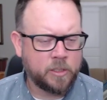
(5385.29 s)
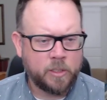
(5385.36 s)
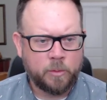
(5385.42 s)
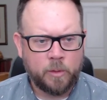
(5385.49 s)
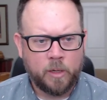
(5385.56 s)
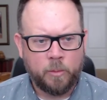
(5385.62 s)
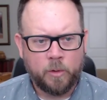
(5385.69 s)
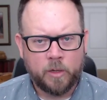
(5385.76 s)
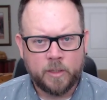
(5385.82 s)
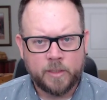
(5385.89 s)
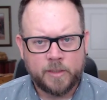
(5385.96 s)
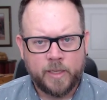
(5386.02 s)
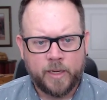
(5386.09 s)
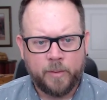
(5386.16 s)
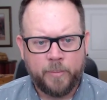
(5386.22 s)
so we're gonna work on a
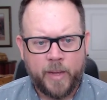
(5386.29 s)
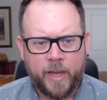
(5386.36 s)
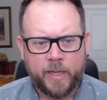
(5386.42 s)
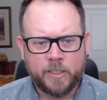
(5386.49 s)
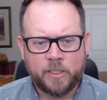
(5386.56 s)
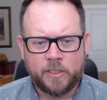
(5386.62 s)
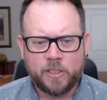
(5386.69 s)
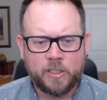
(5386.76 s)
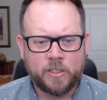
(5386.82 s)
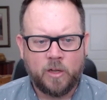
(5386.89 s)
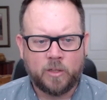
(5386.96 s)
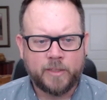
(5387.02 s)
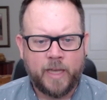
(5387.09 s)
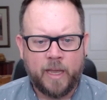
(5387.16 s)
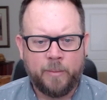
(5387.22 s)
second batch. It's just
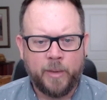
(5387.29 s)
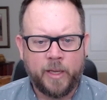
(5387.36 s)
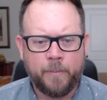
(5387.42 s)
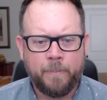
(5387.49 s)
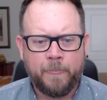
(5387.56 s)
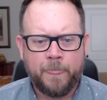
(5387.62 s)
all timing